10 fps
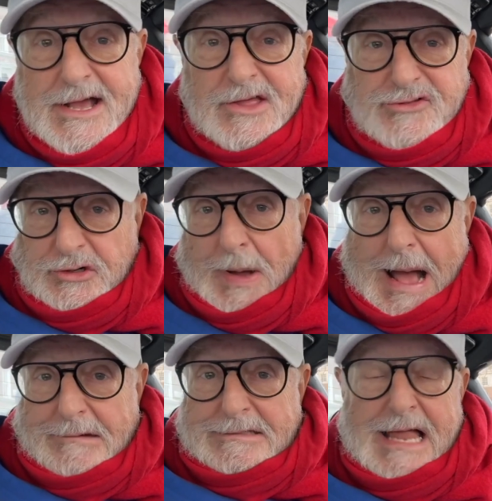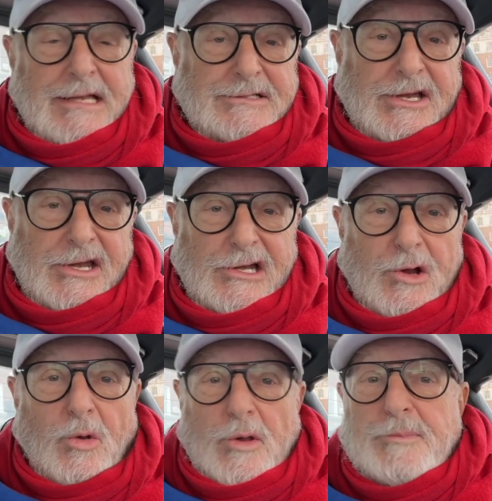throughout London and
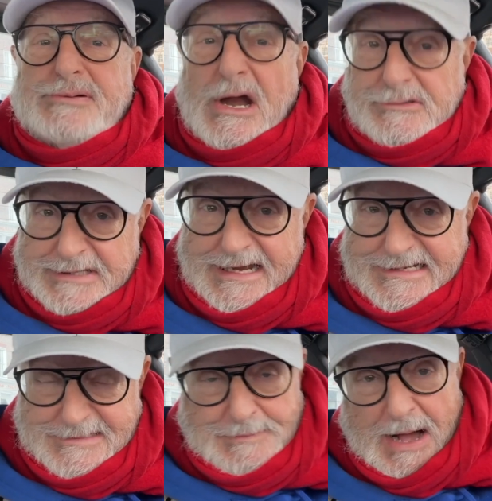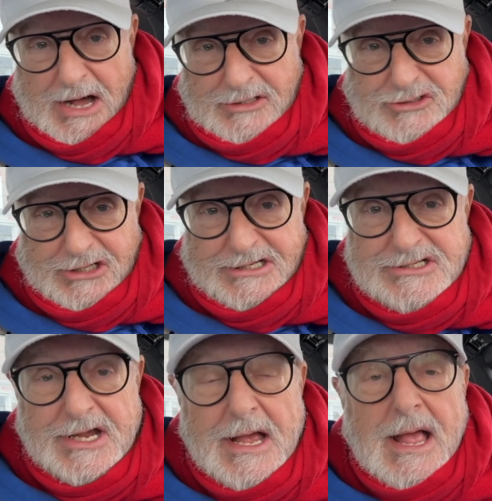all the protest marches.